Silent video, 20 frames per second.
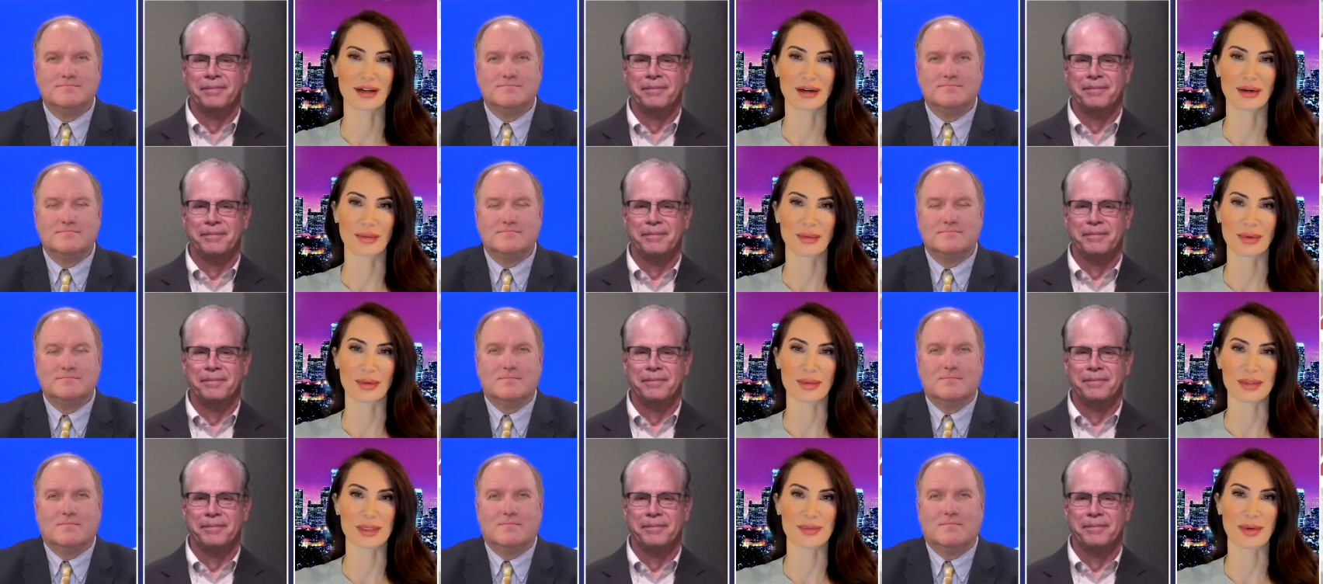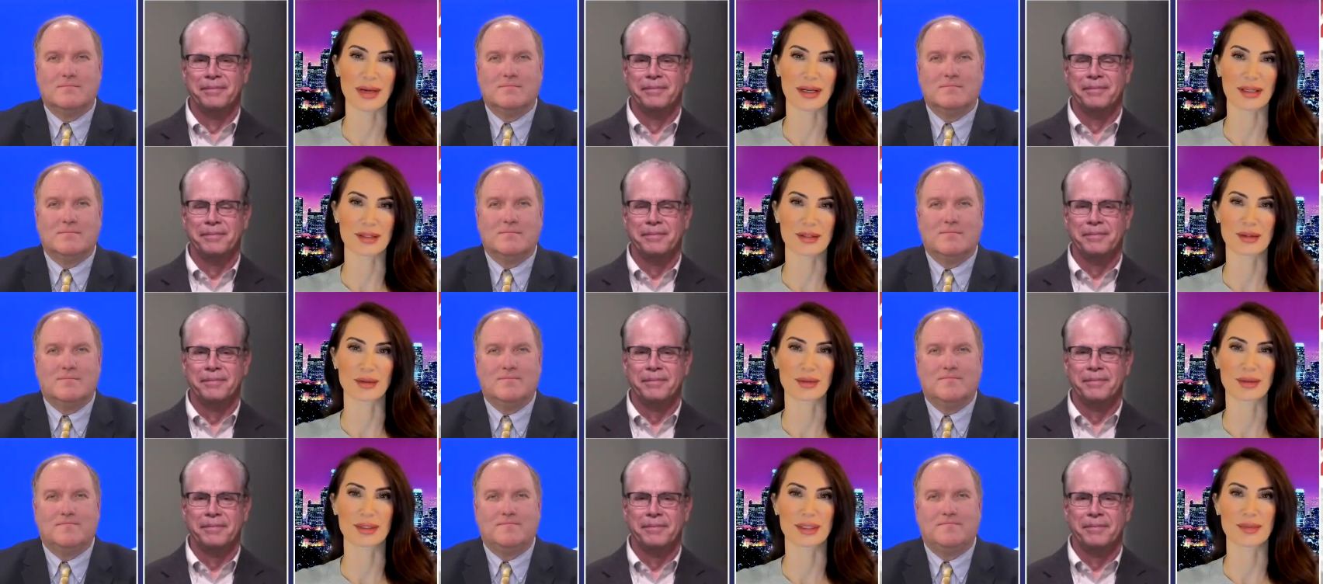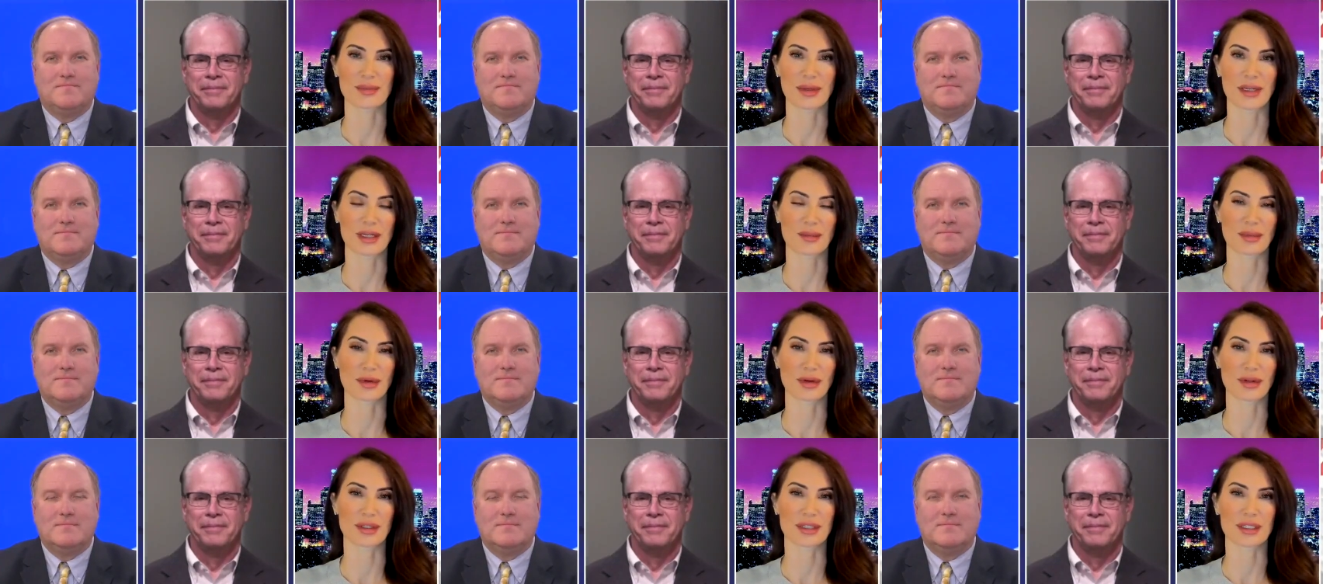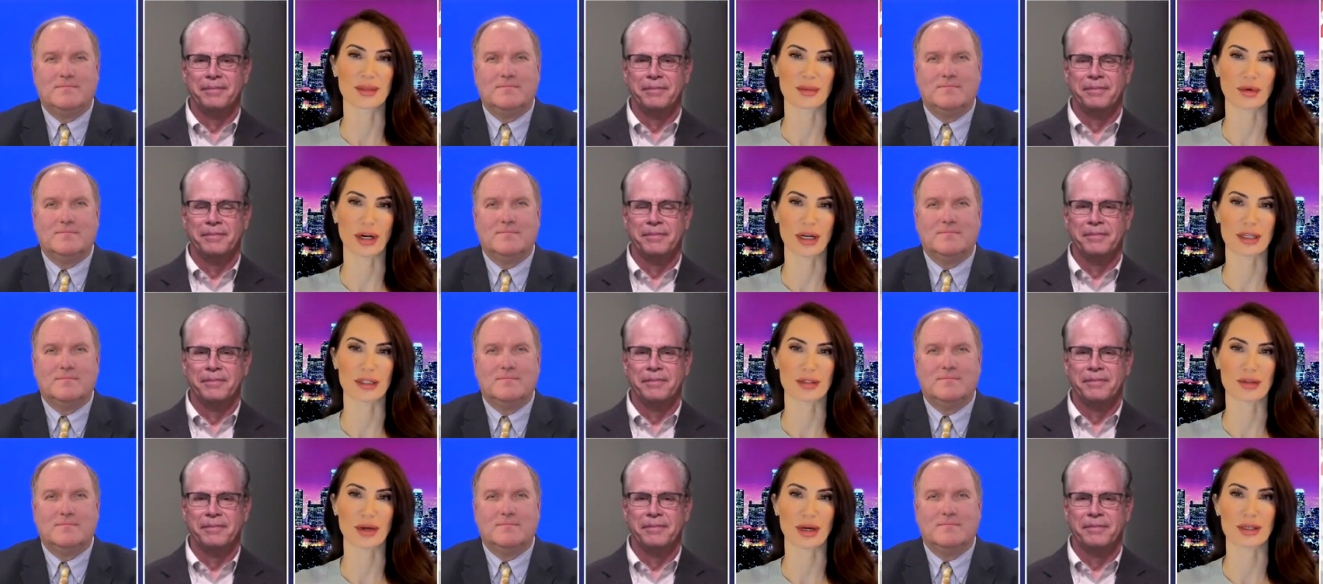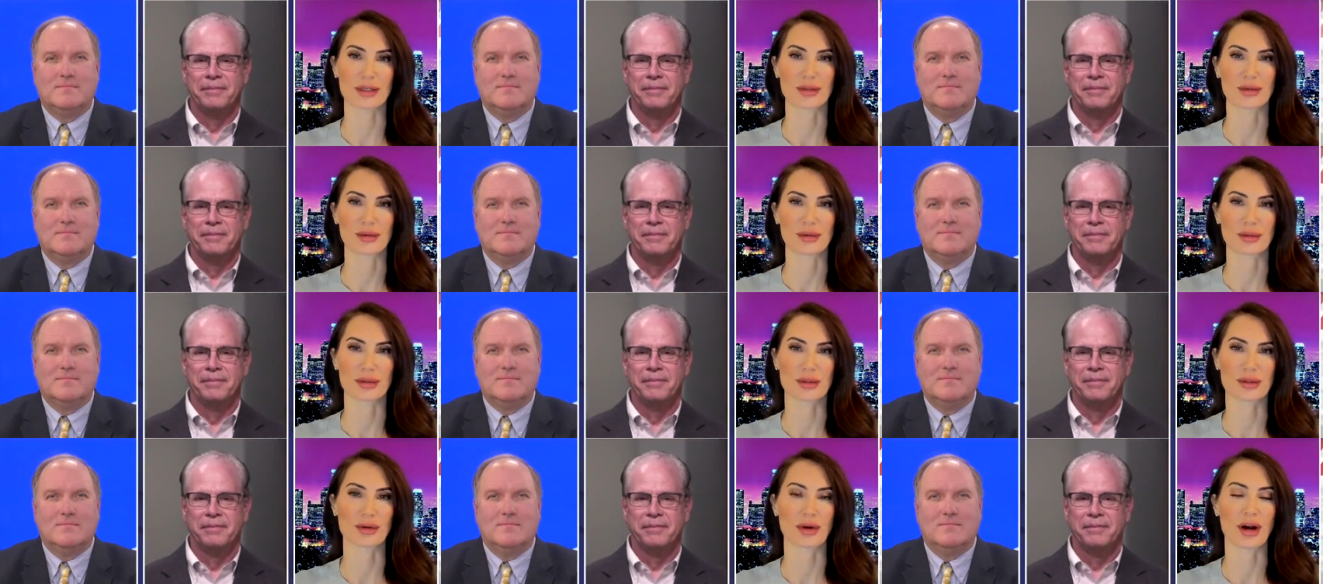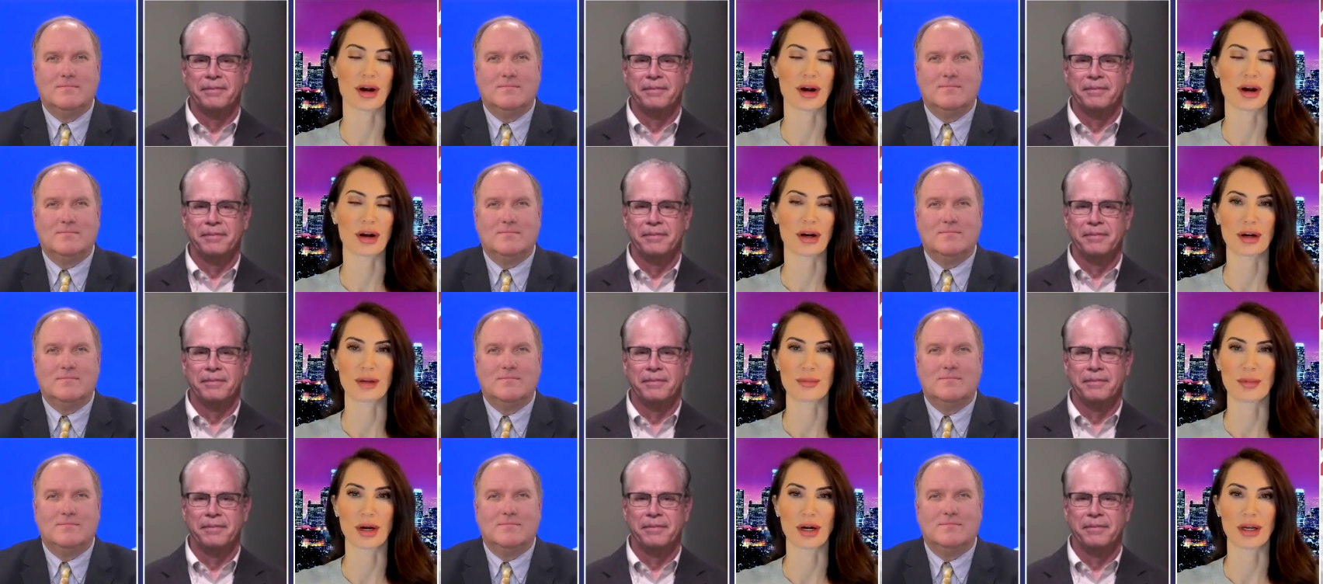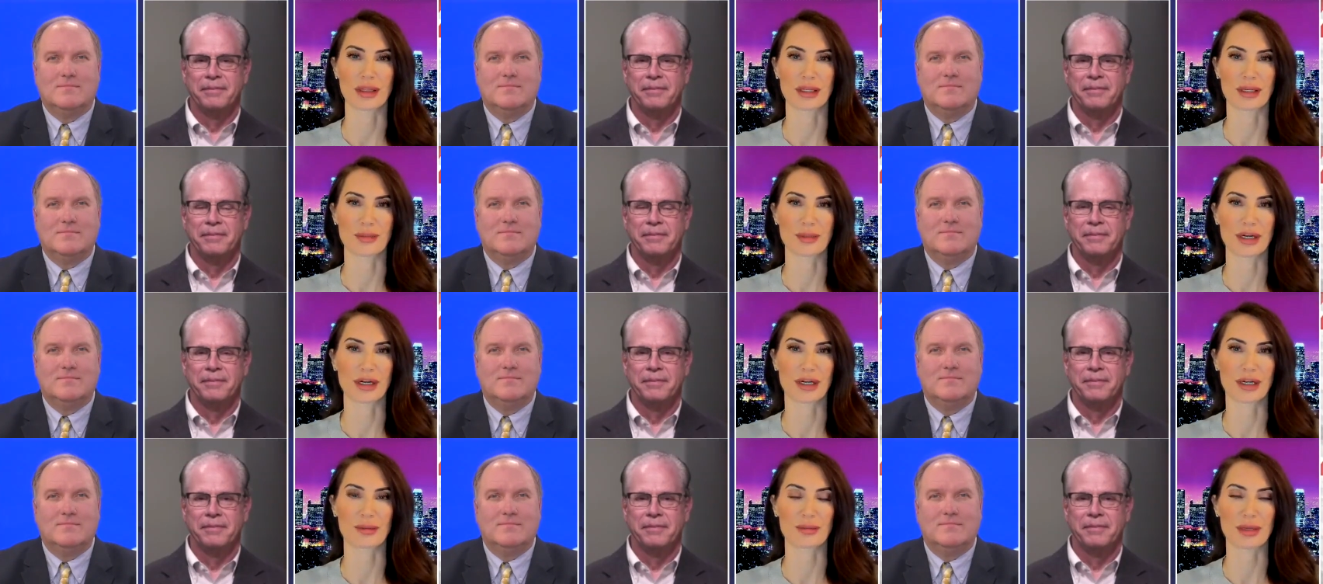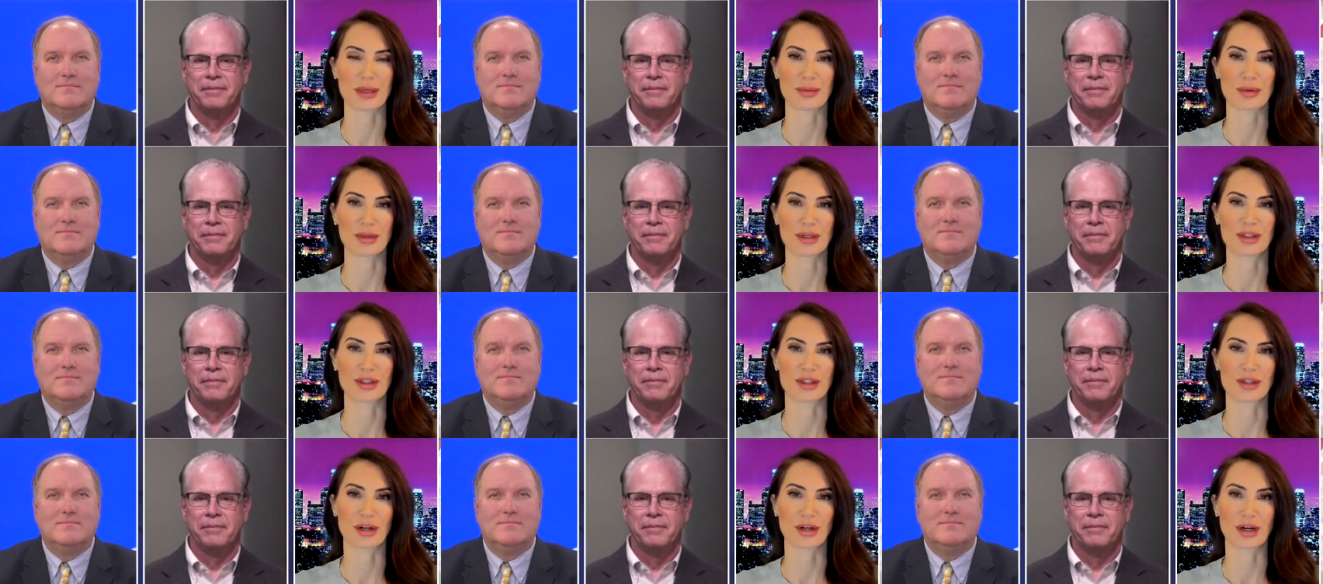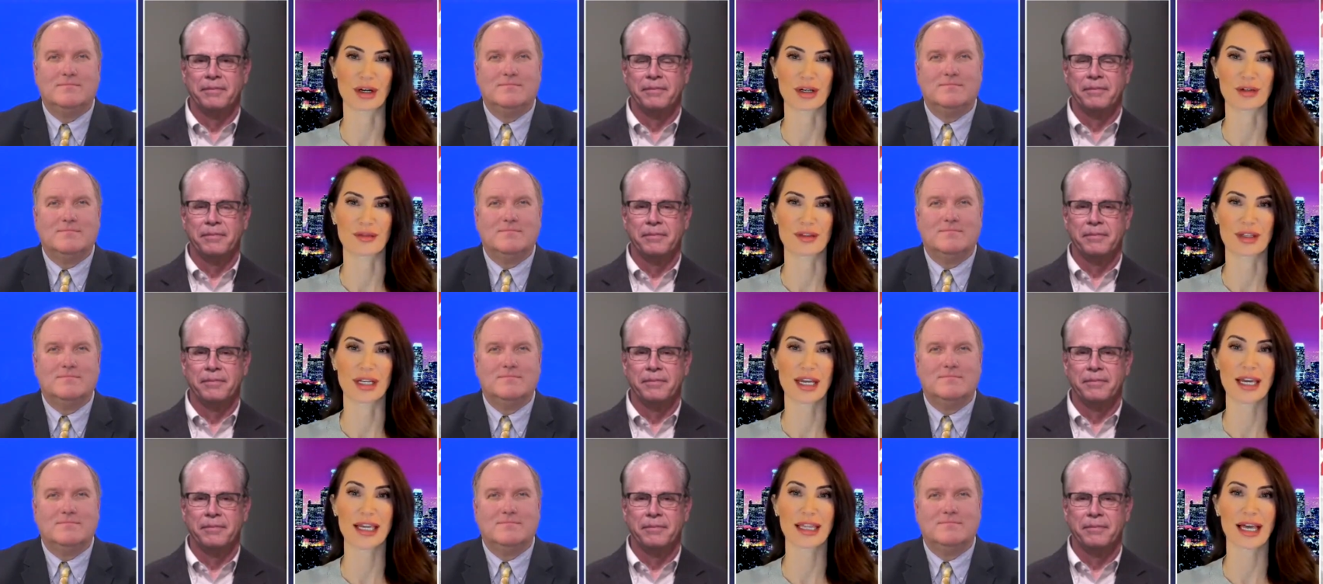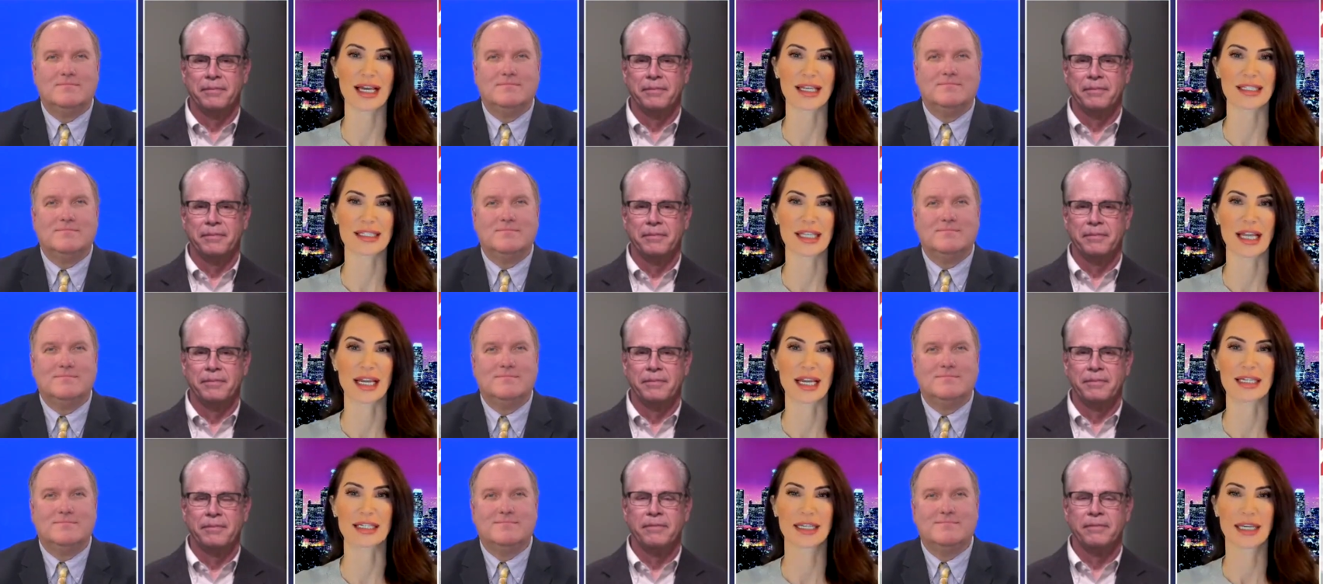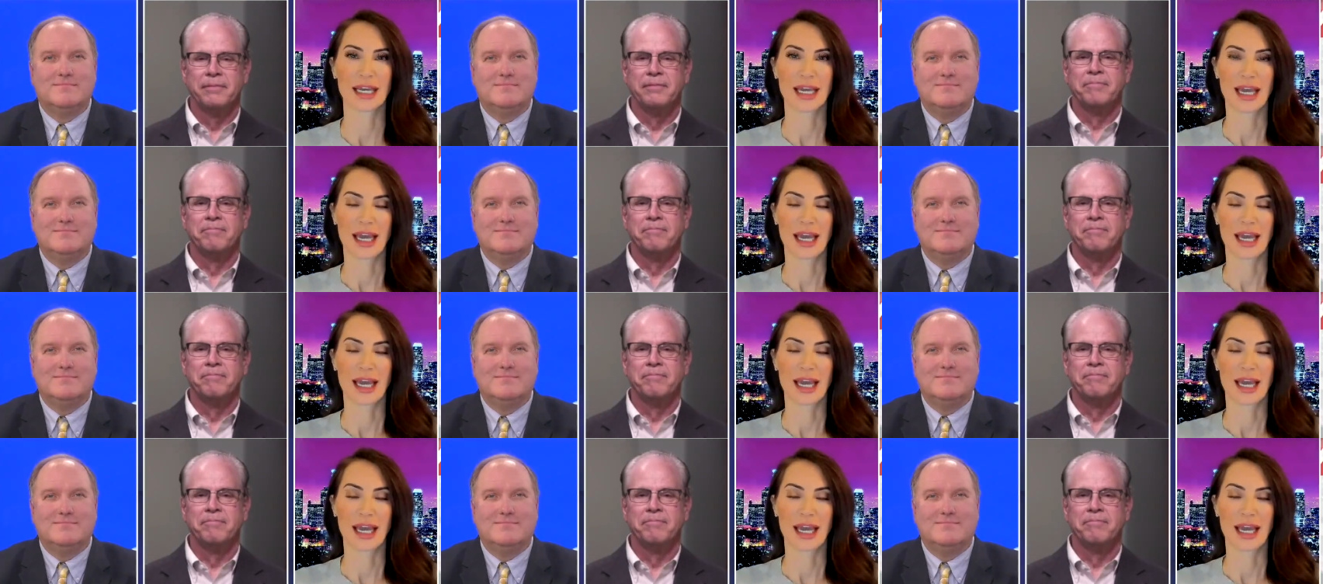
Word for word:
Speaker 1: with respect to the spending bill that Democrats tried to strong arm on the American people in the dark of the night last night,